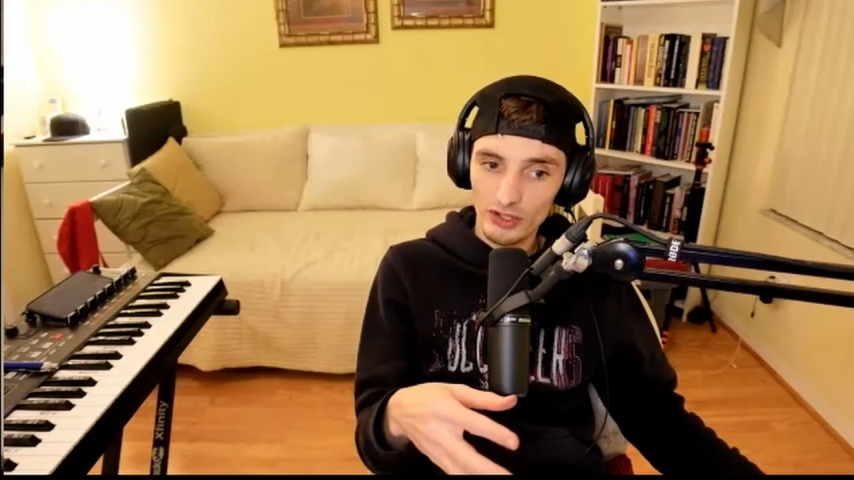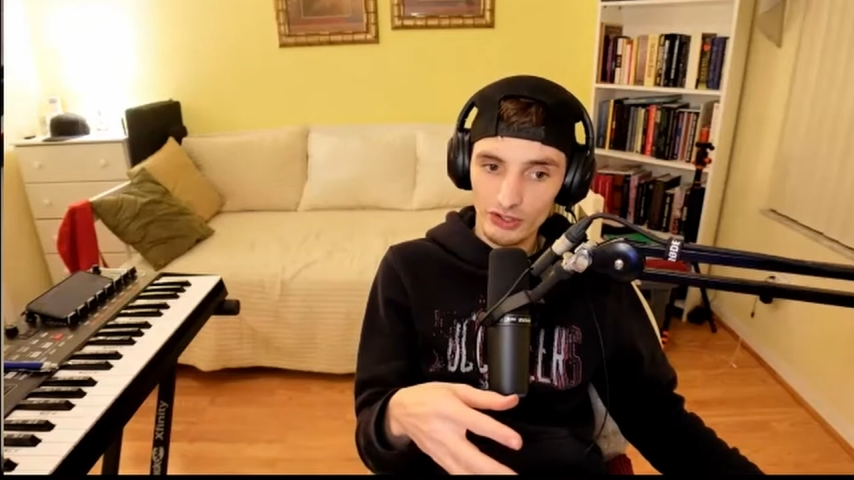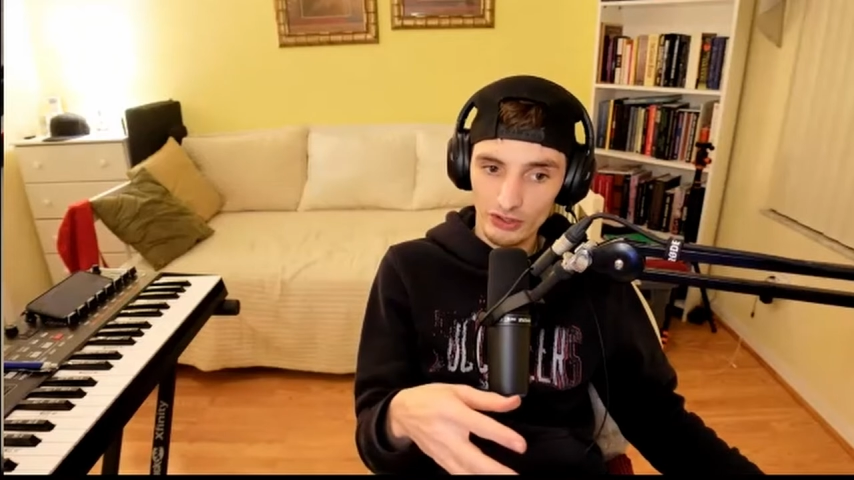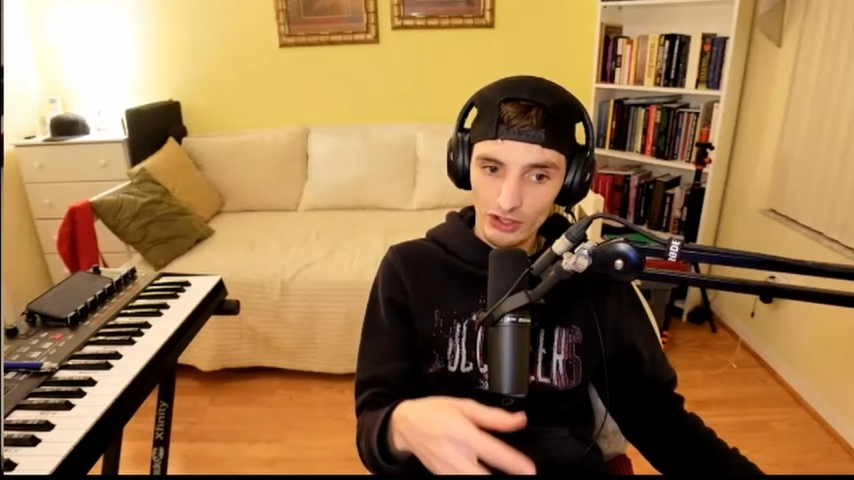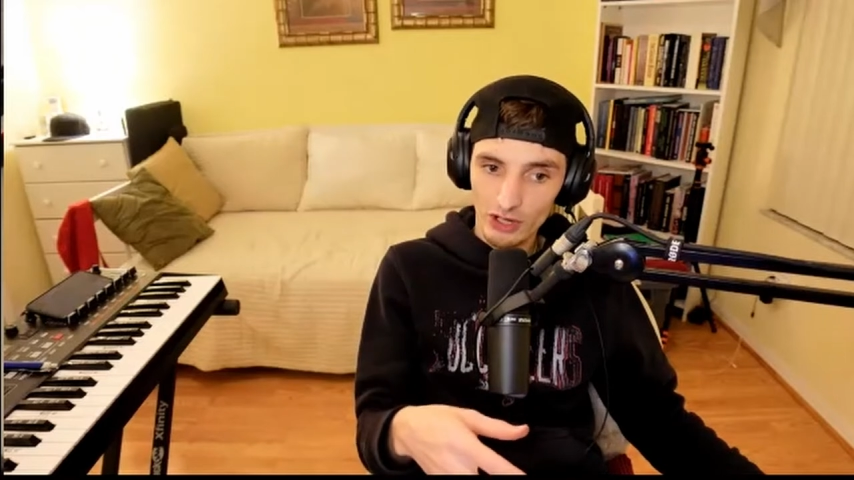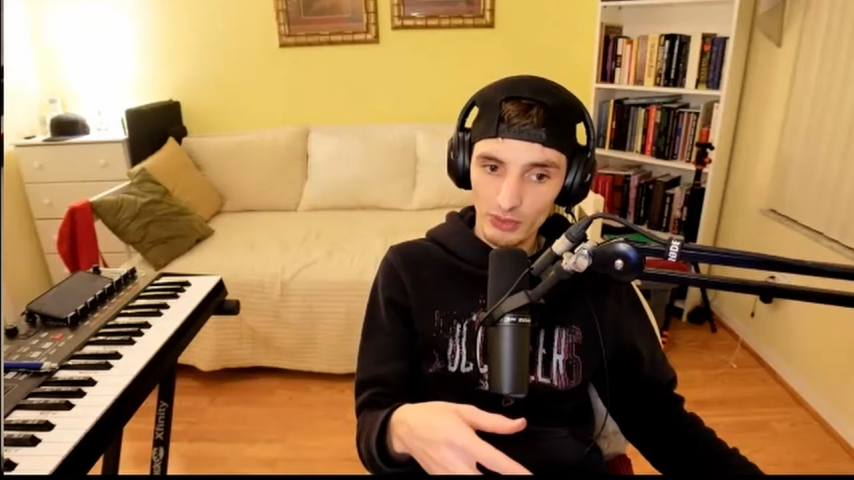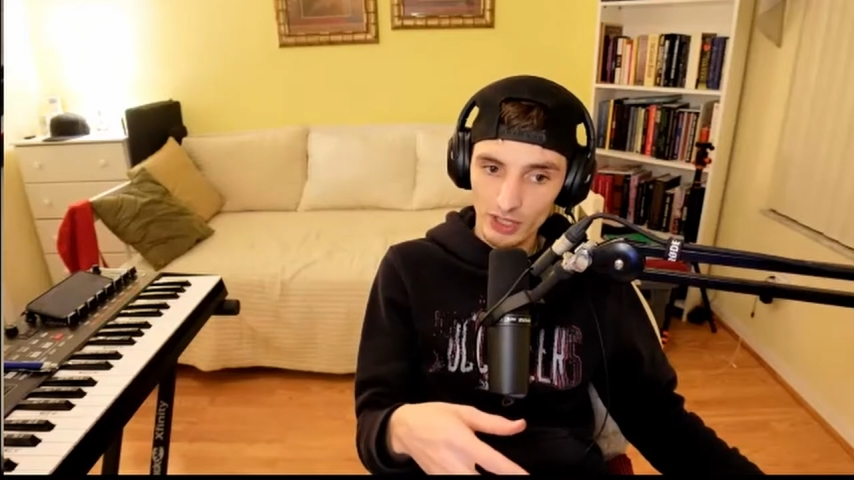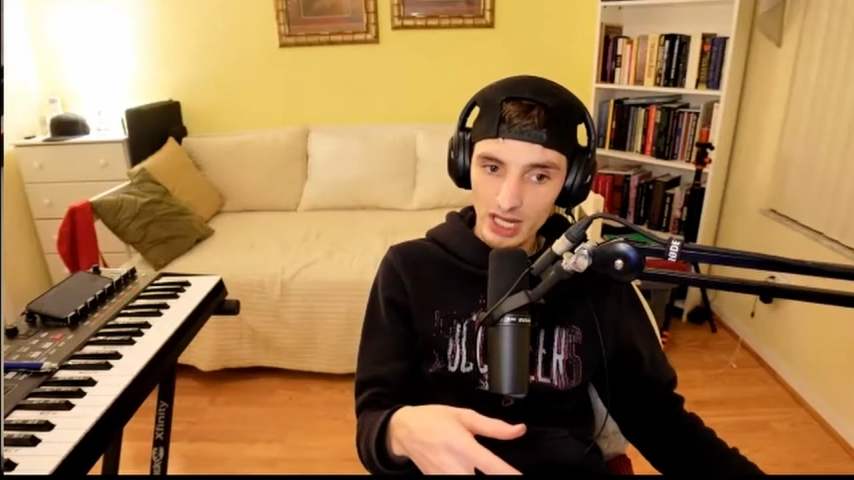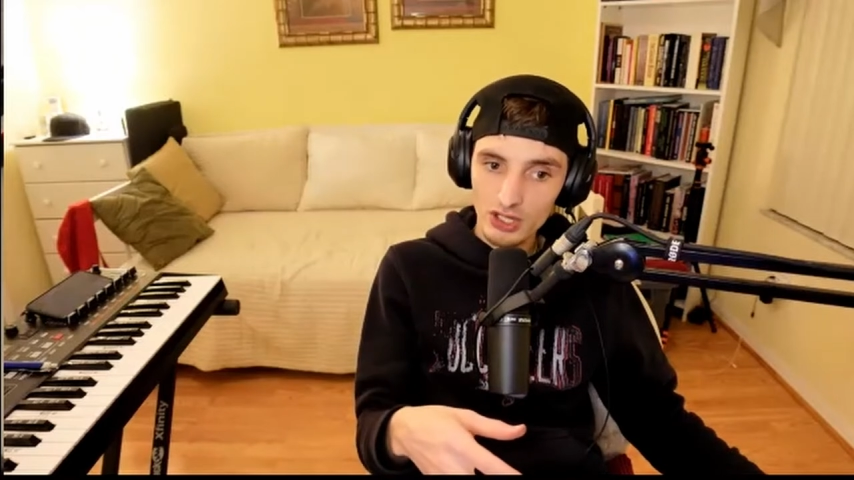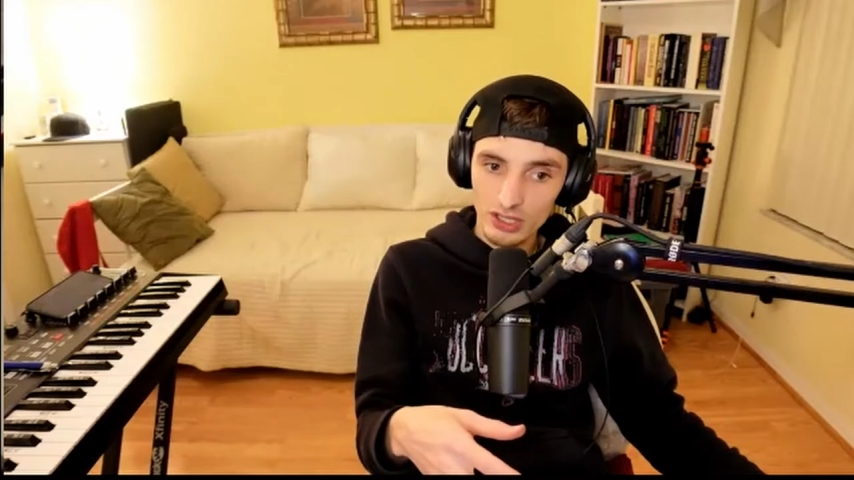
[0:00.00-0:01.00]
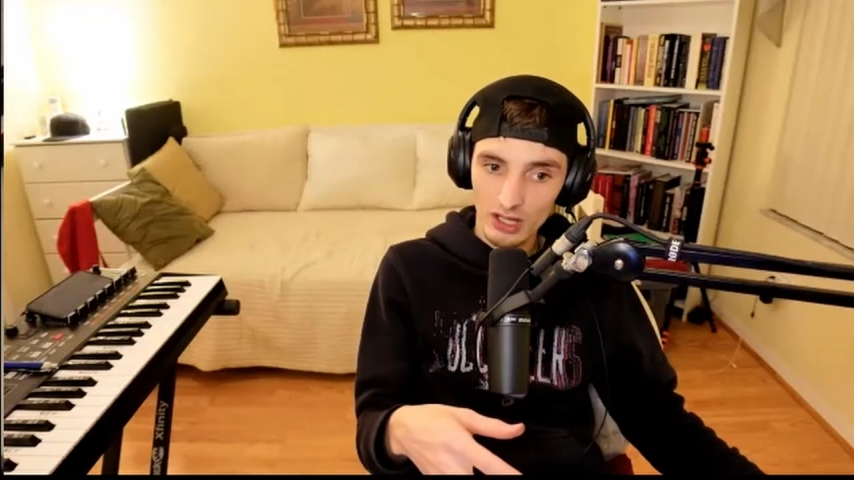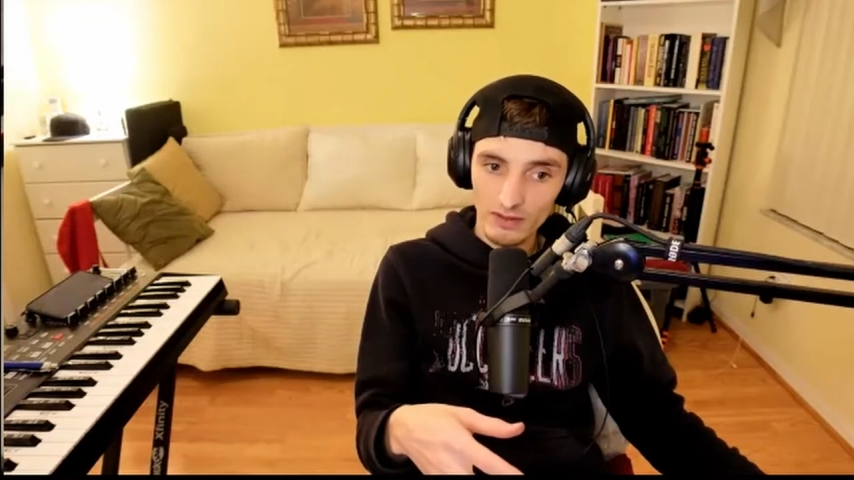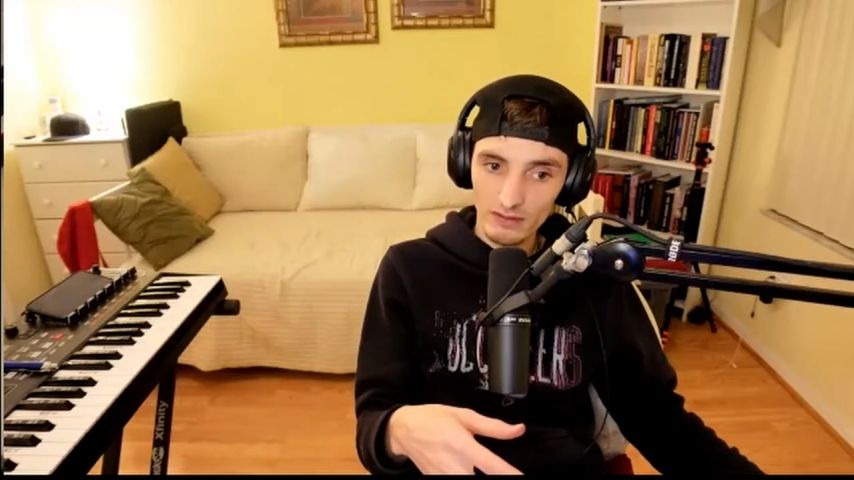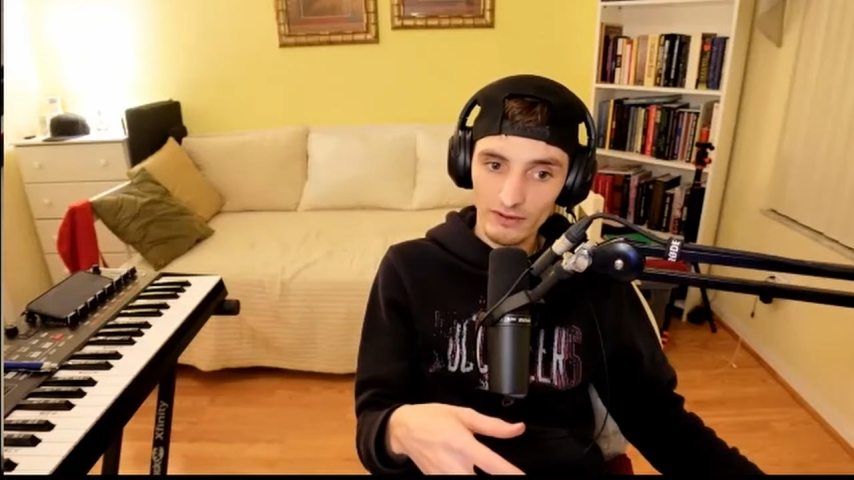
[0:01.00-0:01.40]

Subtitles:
interpretation of it.